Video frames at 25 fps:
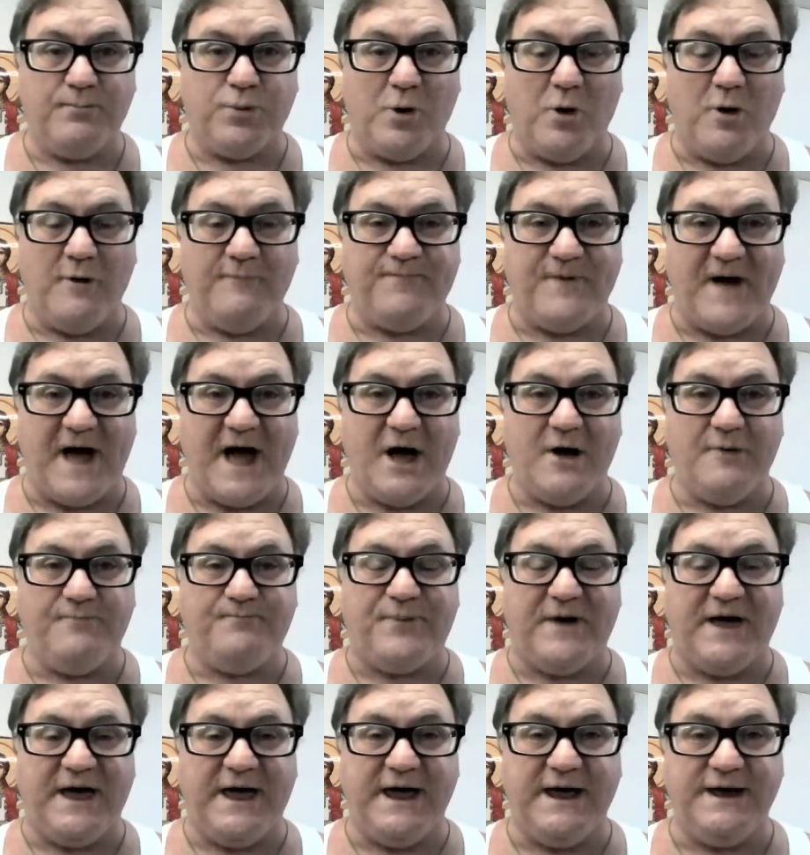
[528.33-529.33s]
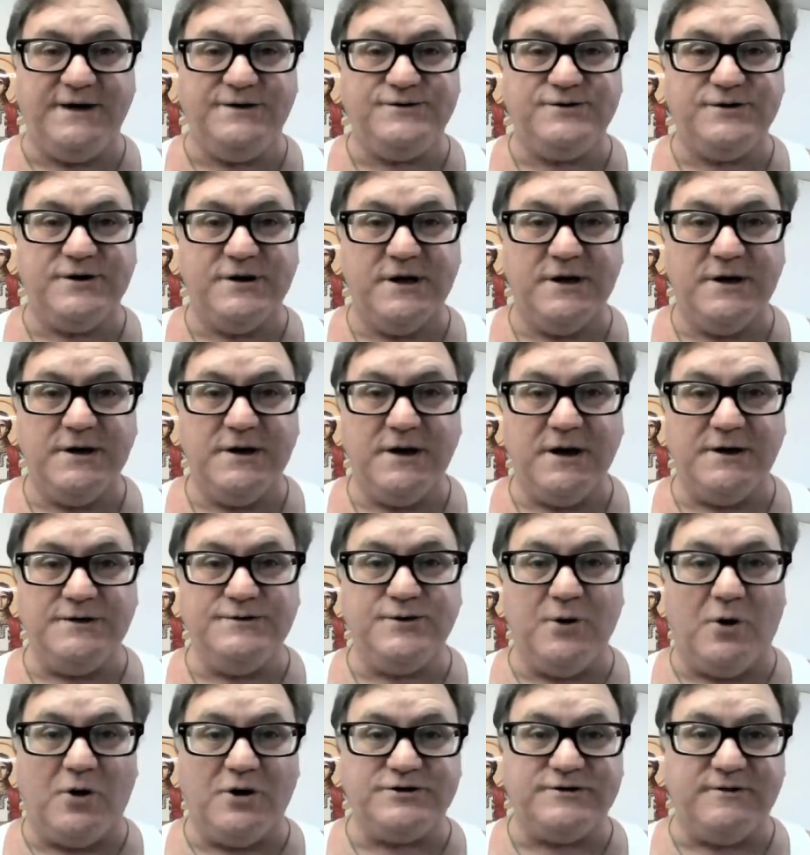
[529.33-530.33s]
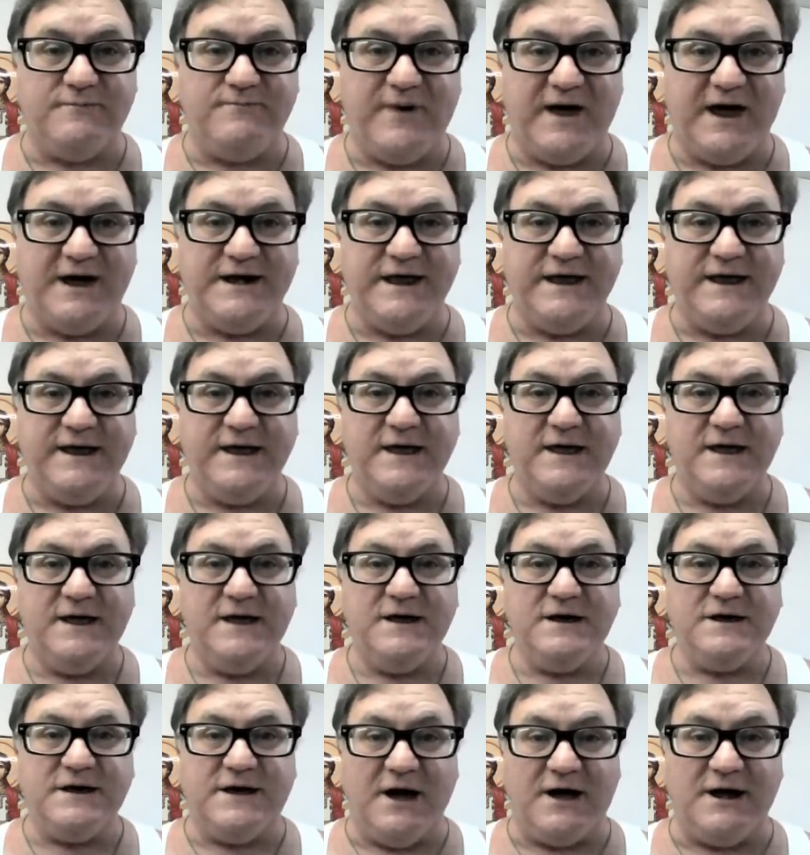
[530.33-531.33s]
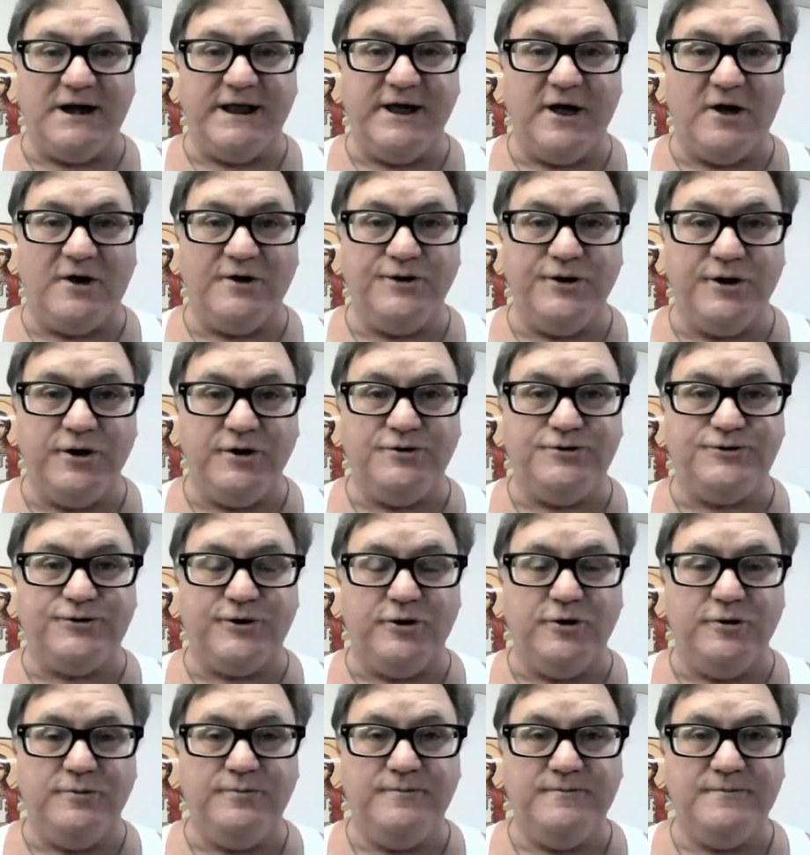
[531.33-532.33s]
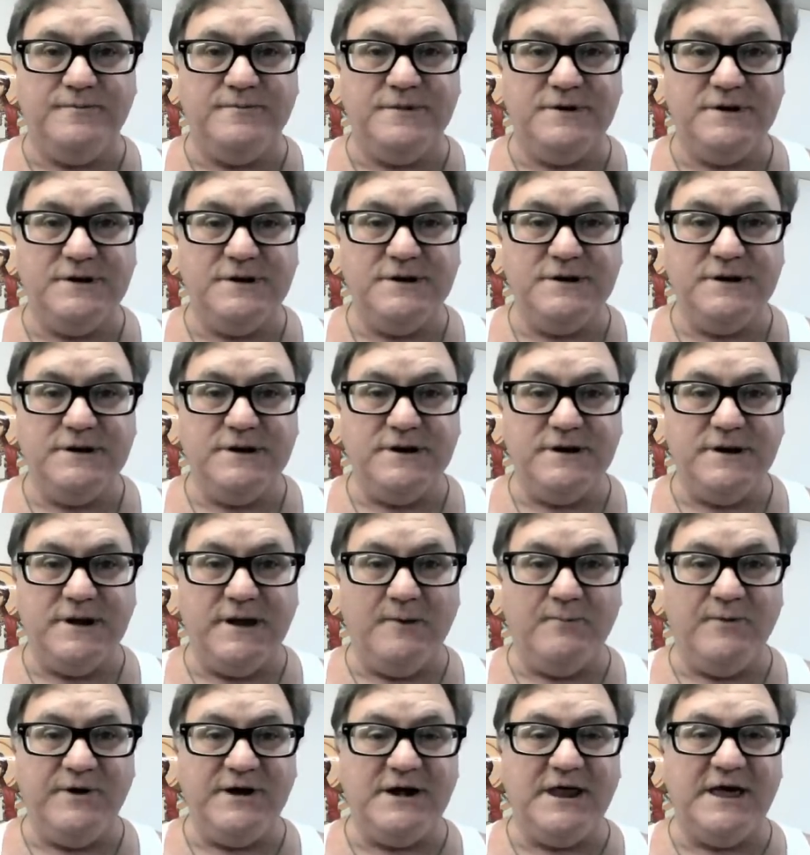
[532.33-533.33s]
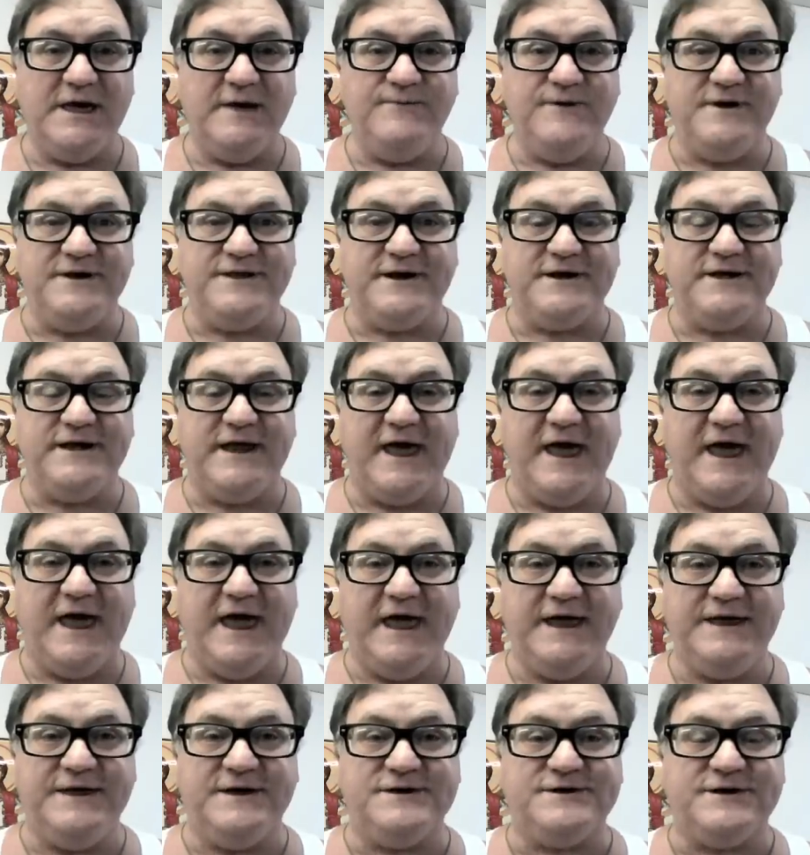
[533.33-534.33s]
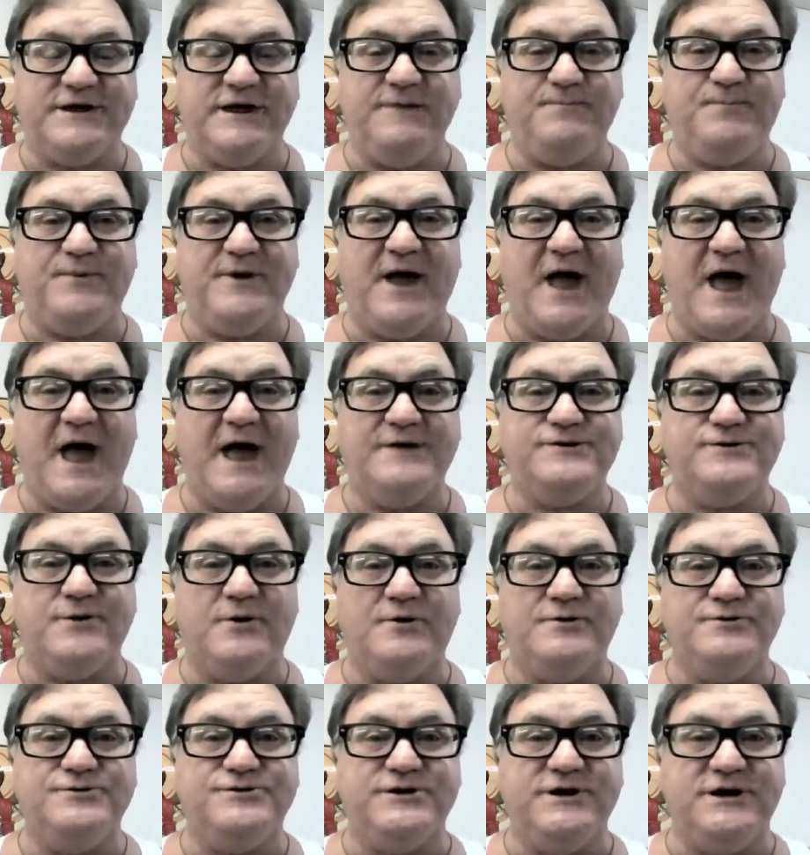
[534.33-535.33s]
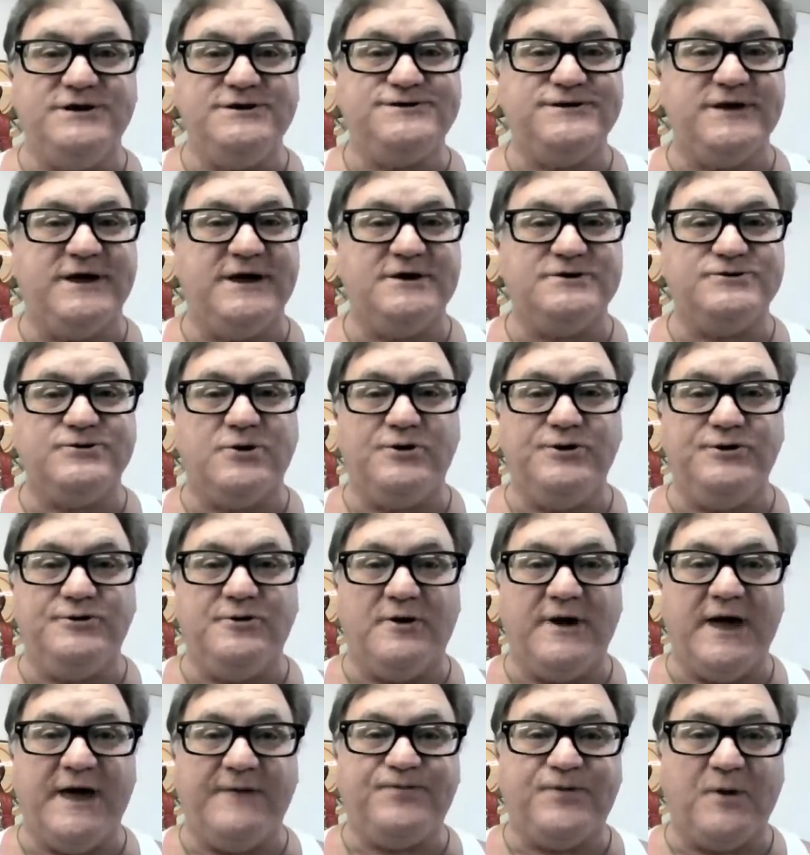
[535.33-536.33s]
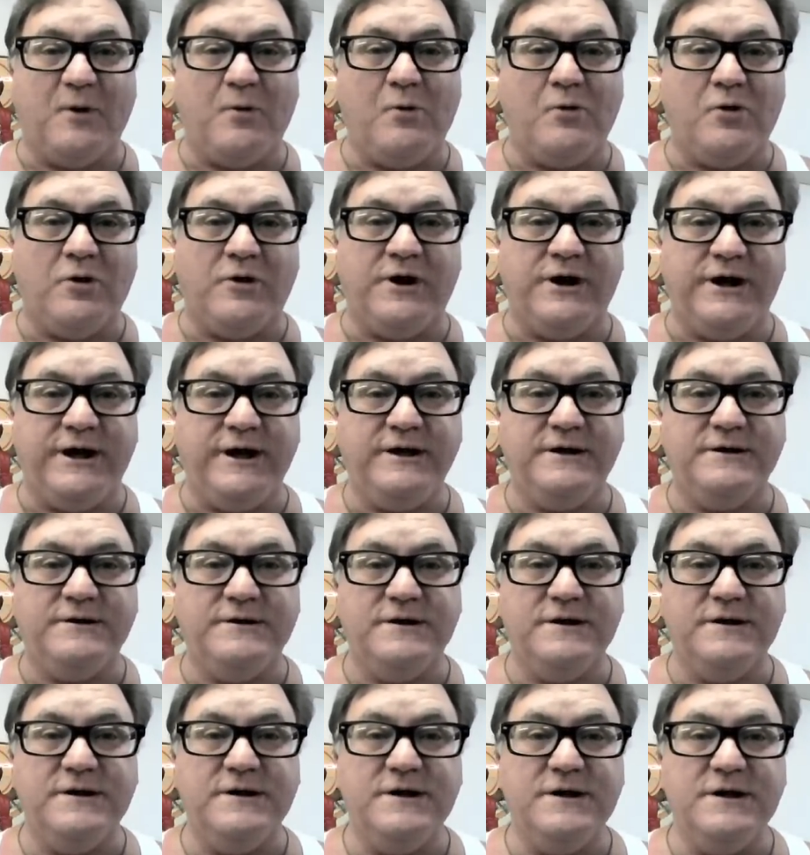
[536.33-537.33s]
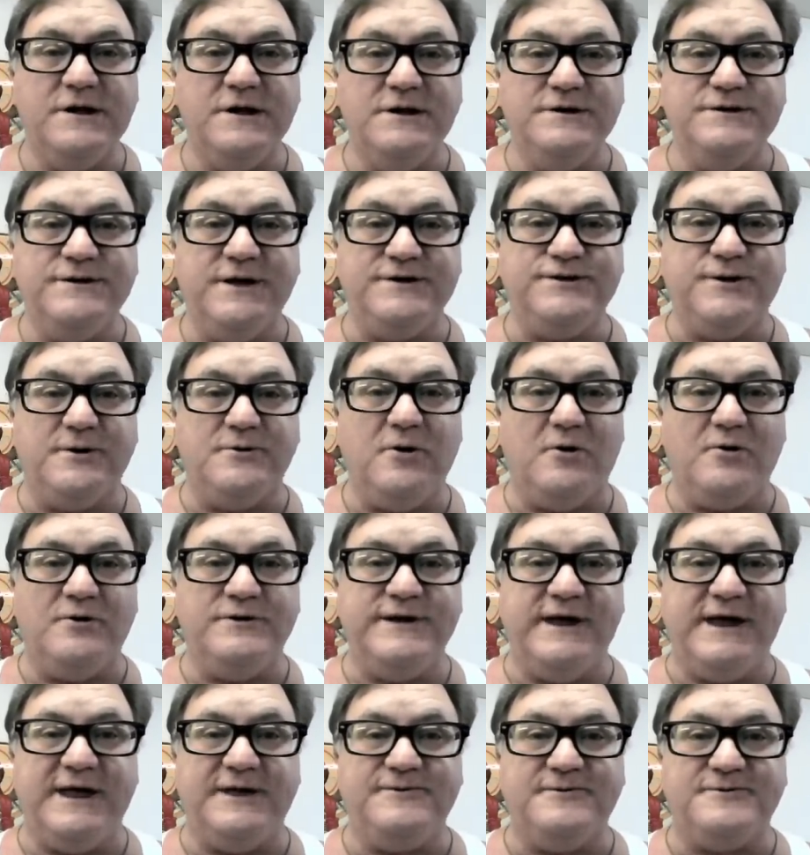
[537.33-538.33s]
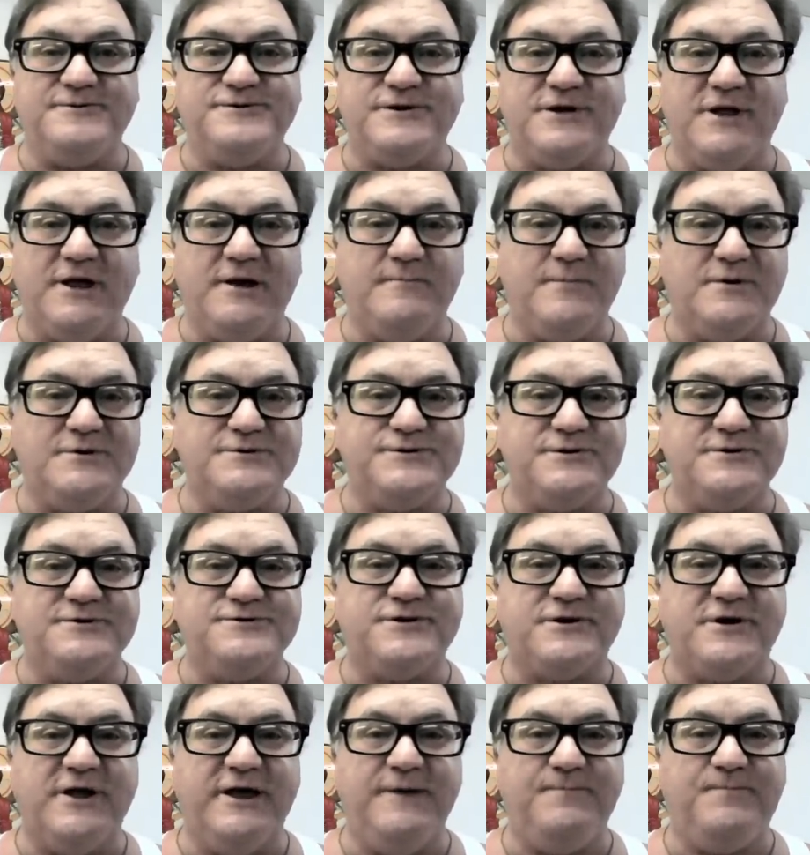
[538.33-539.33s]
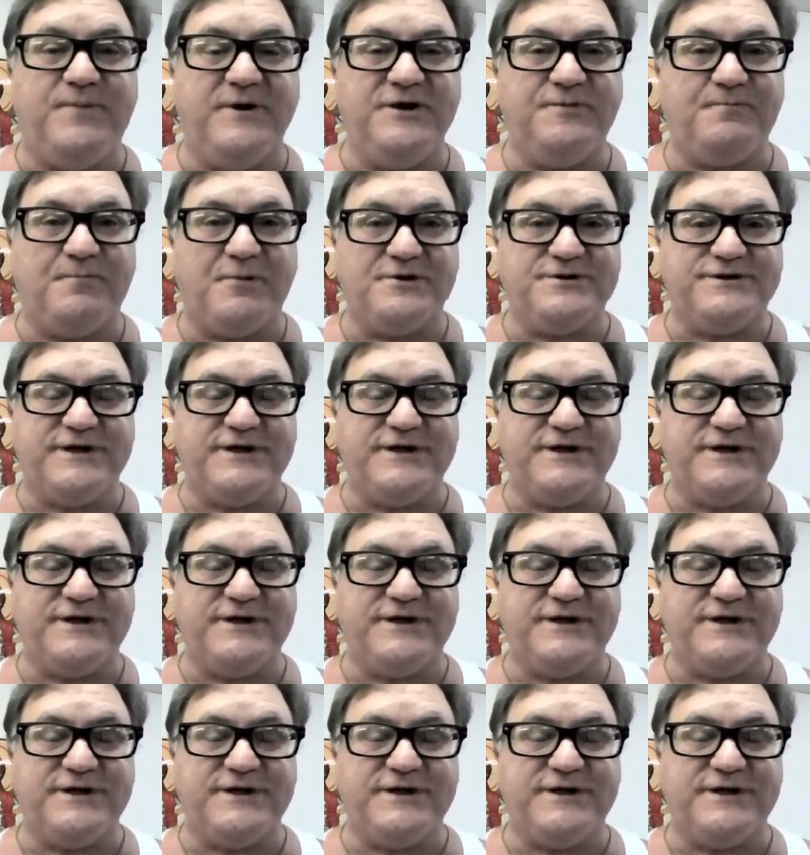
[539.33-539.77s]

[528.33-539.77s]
profile page, and George and Betty Culley on YouTube. And we love you today. Just keep your eyes on Jesus, Israel. You don't have to worry that the Lord neither slumbers or sleeps. He's